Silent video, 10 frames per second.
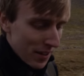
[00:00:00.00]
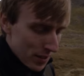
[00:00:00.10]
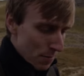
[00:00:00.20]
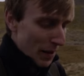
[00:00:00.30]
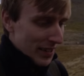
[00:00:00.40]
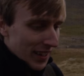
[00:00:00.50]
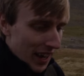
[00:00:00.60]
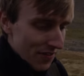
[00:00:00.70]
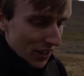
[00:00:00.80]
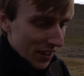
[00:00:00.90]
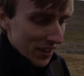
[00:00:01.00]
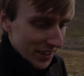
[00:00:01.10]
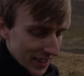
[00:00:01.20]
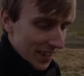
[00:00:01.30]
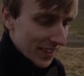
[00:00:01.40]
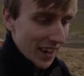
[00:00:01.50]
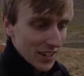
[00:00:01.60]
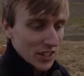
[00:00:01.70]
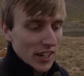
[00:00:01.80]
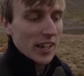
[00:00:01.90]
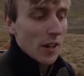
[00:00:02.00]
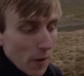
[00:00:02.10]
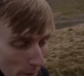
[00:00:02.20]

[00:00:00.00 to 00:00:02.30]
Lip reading: the best thing ever is that they actually...